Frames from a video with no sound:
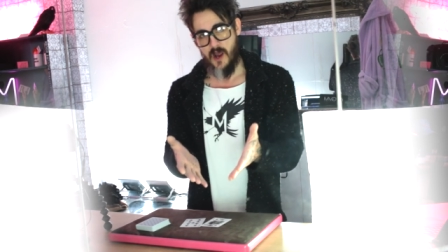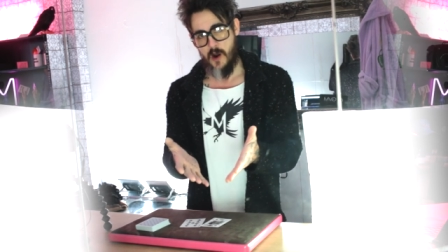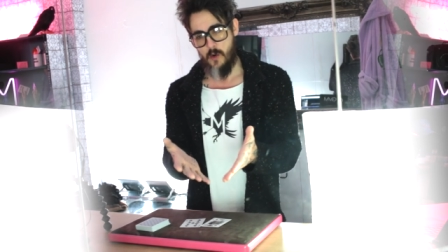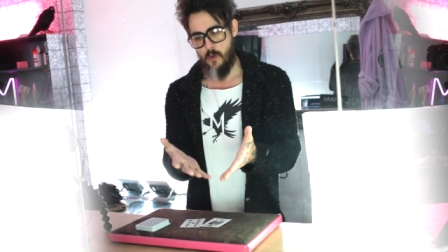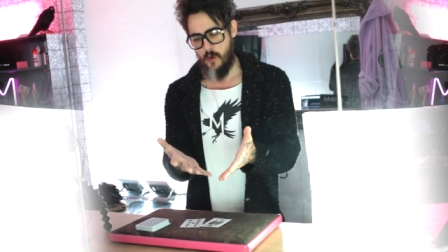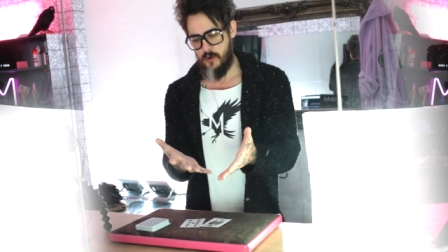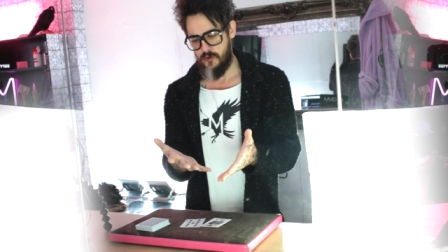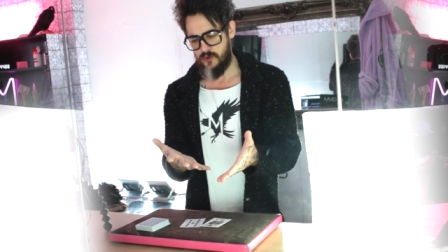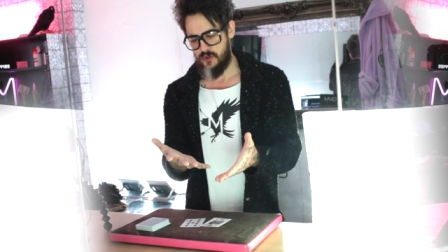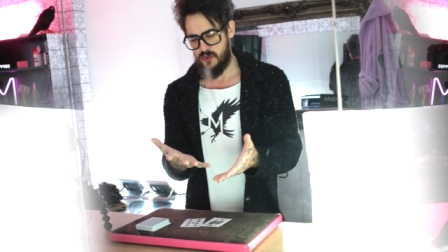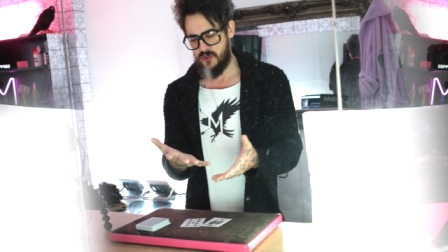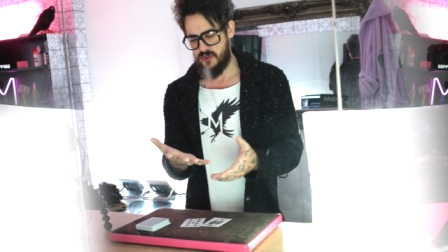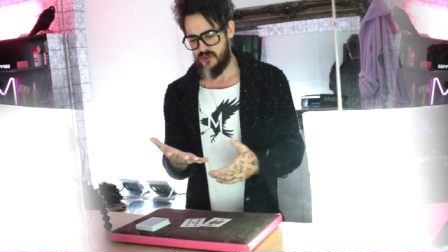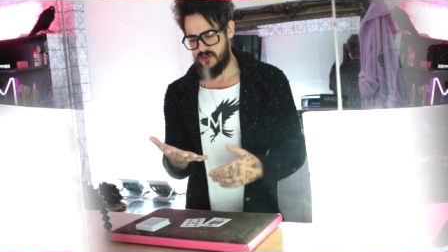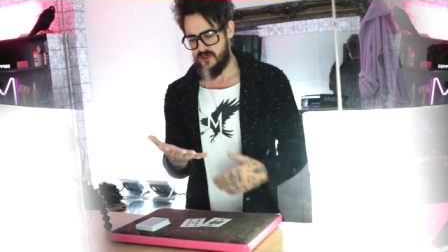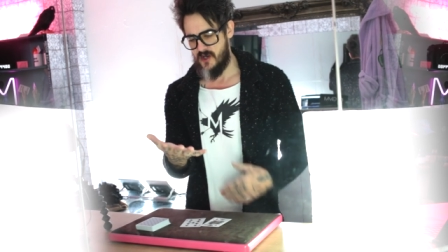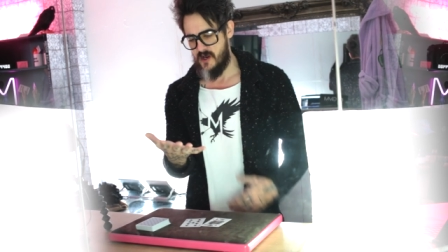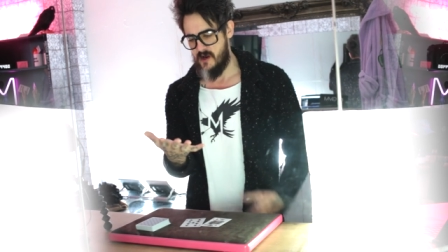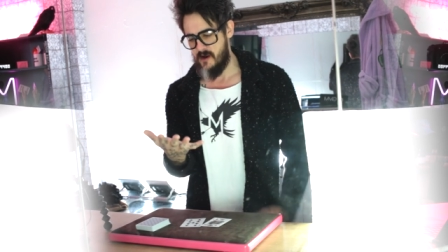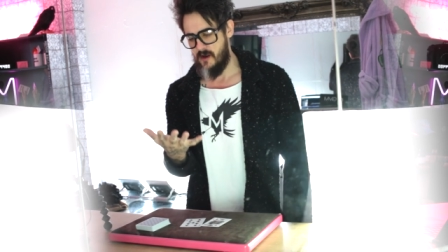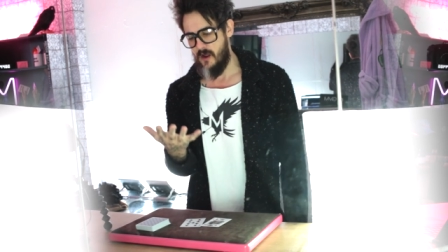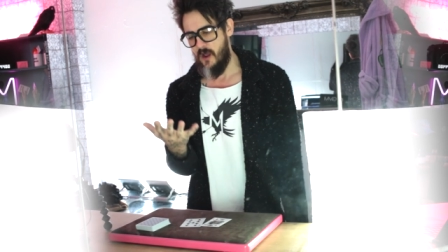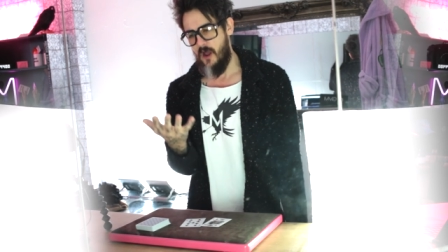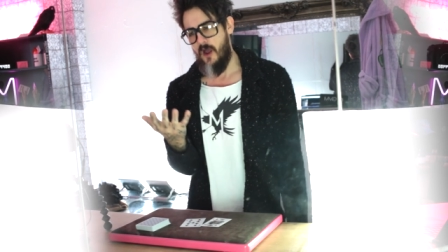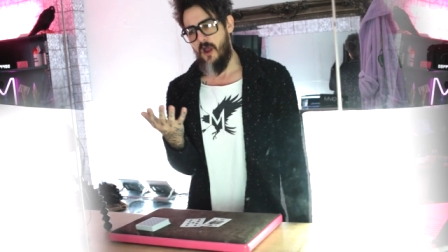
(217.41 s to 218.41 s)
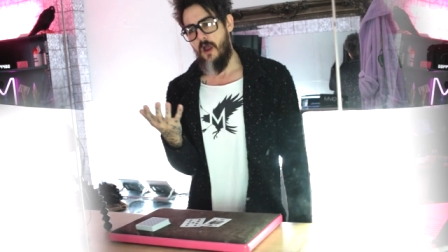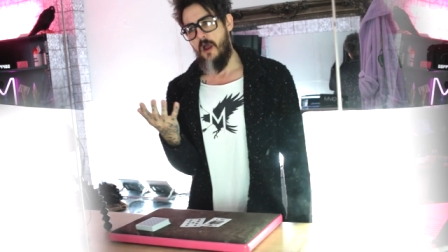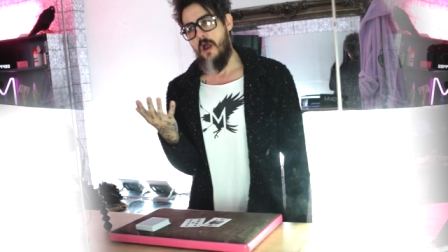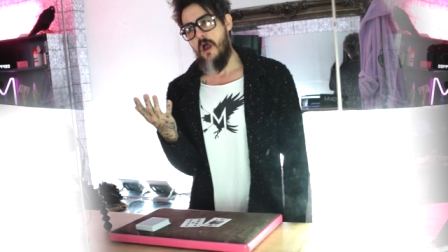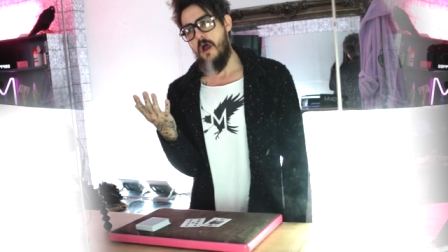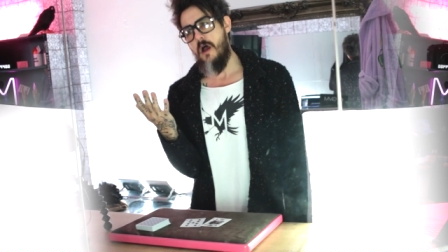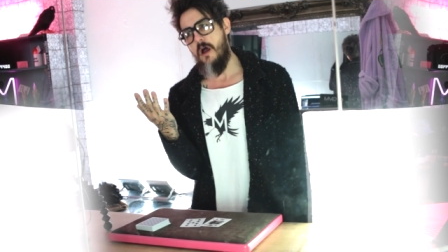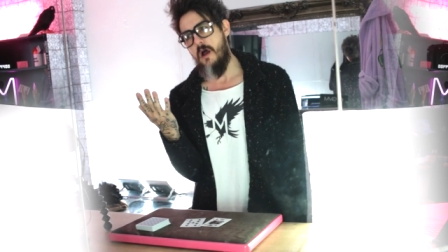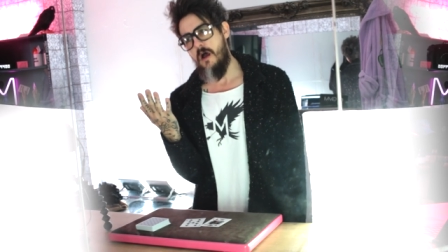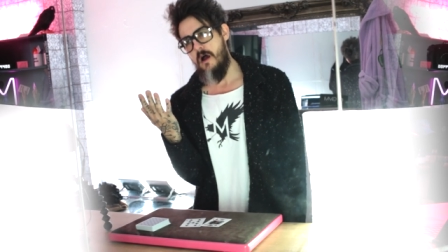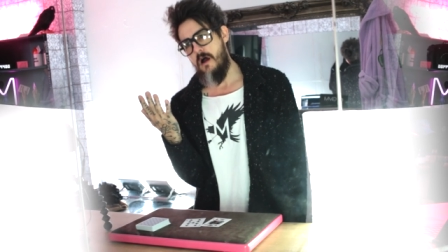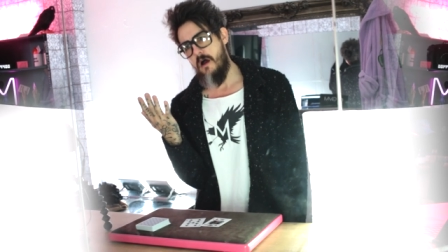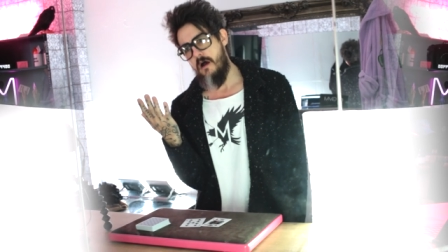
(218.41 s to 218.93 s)
I won't just say,
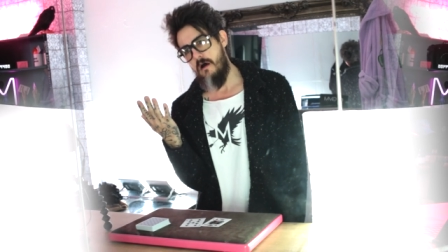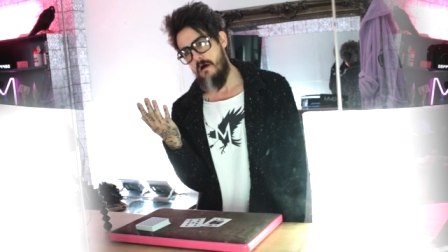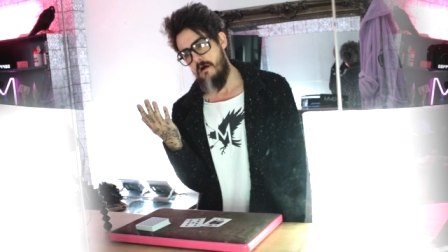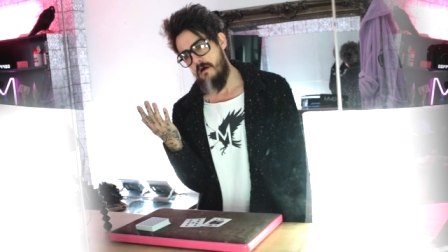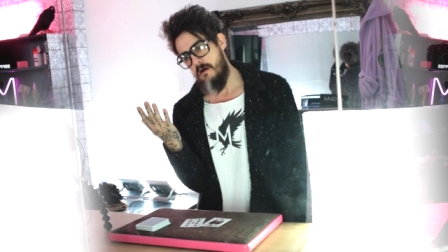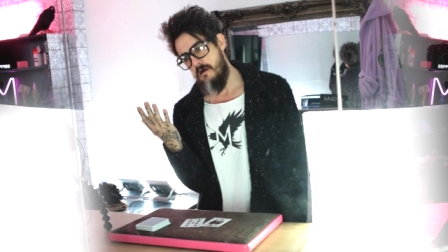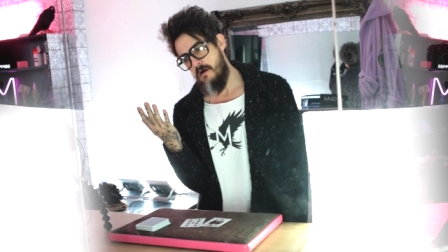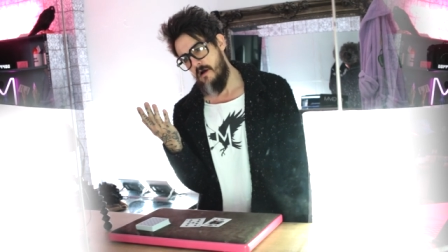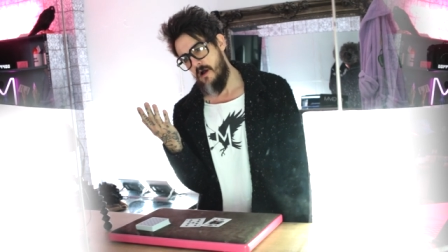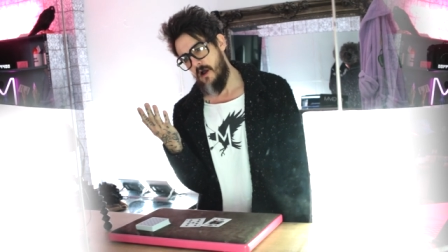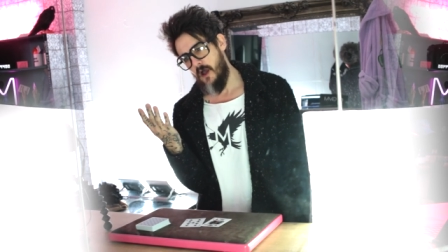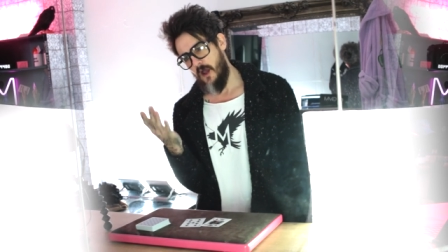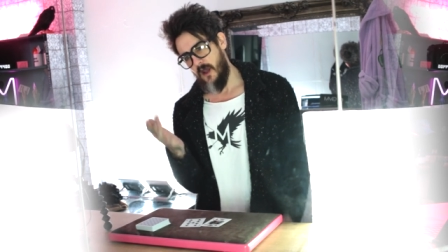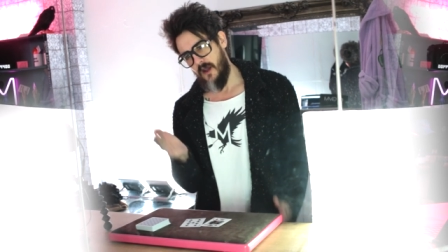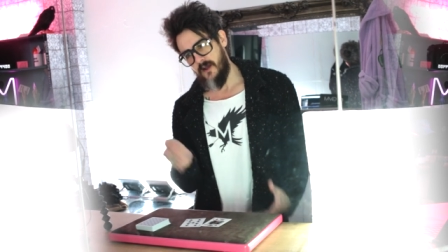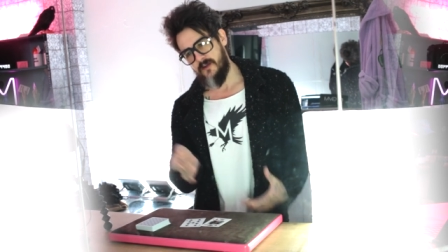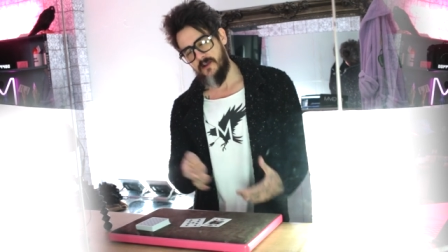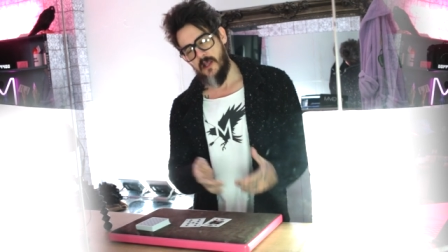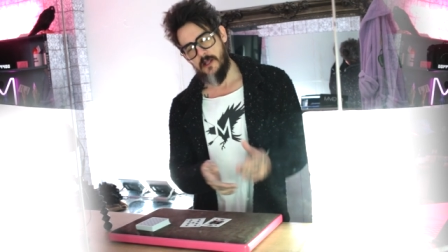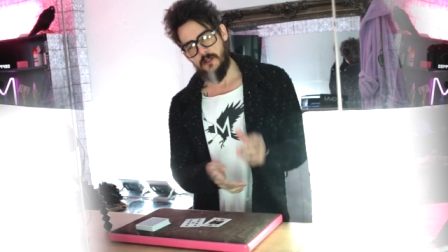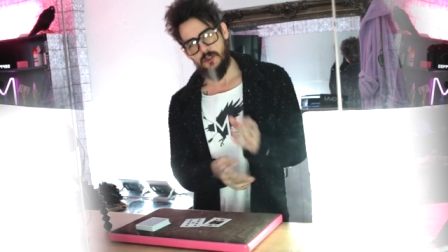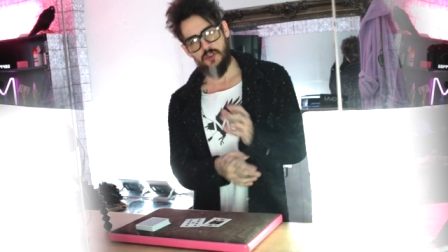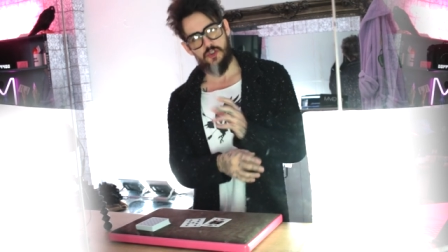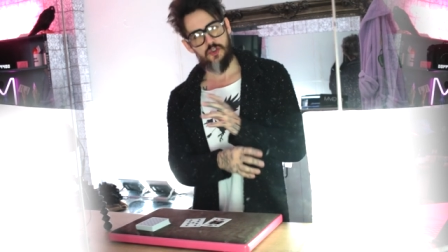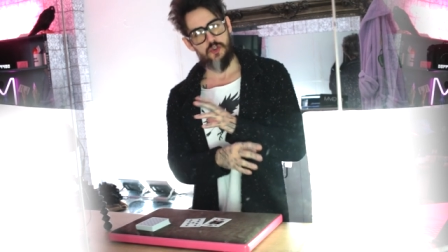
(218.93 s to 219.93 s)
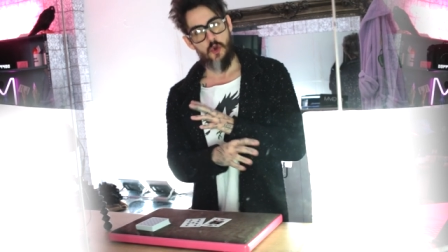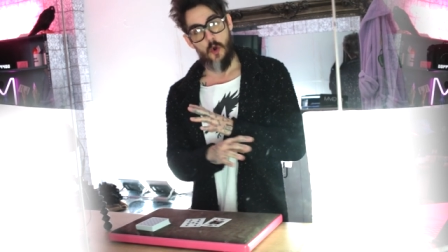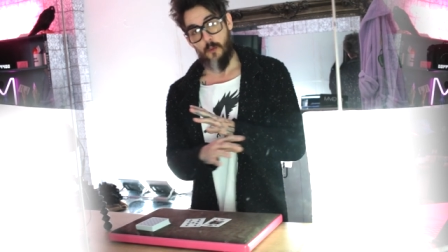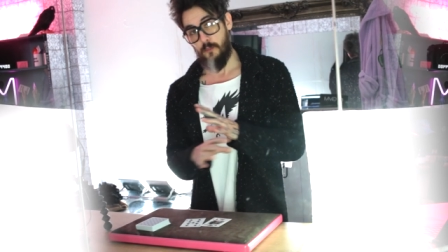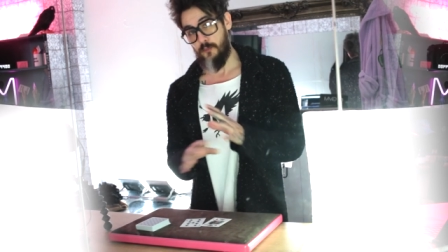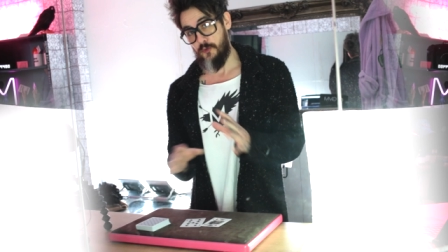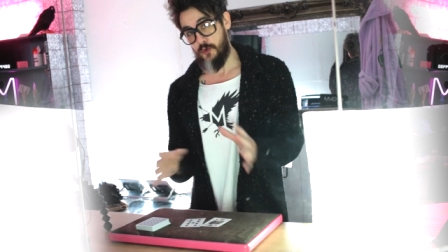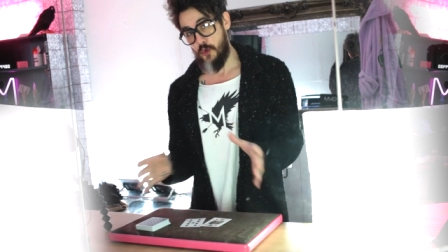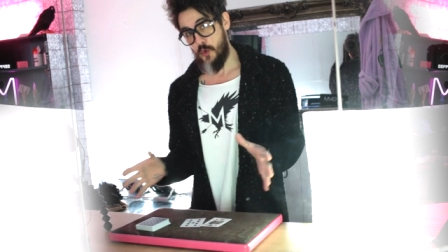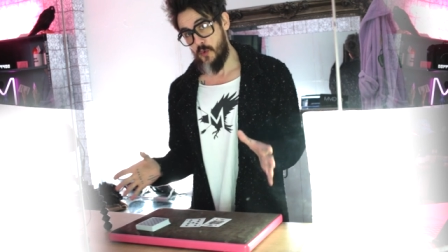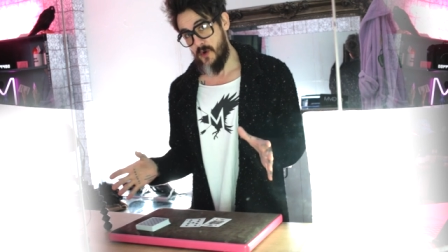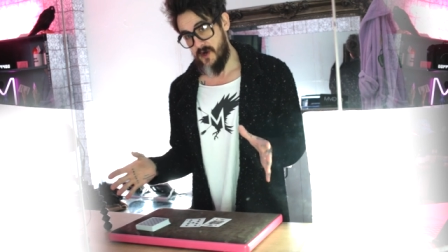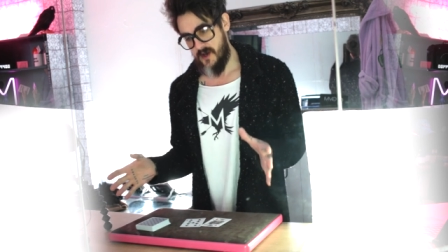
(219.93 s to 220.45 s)
oh, and then
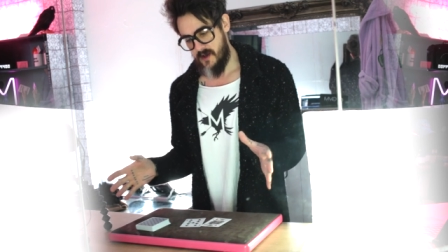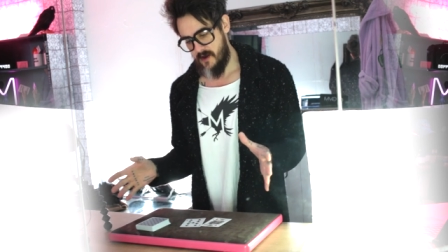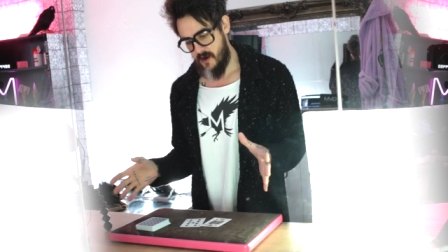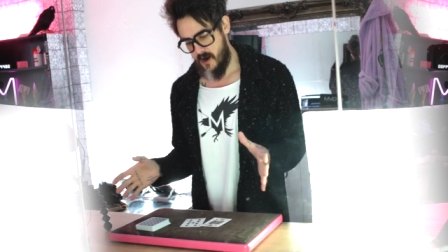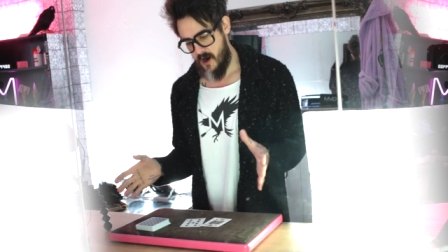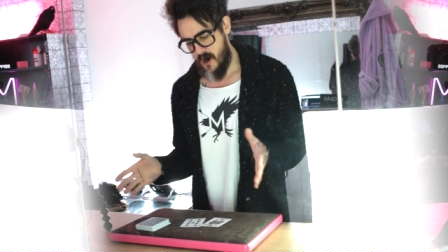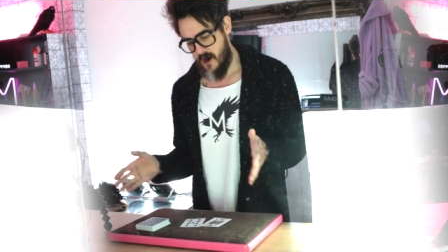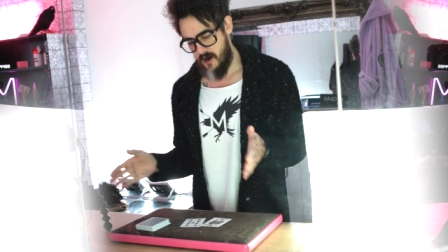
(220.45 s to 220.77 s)
stop doing it.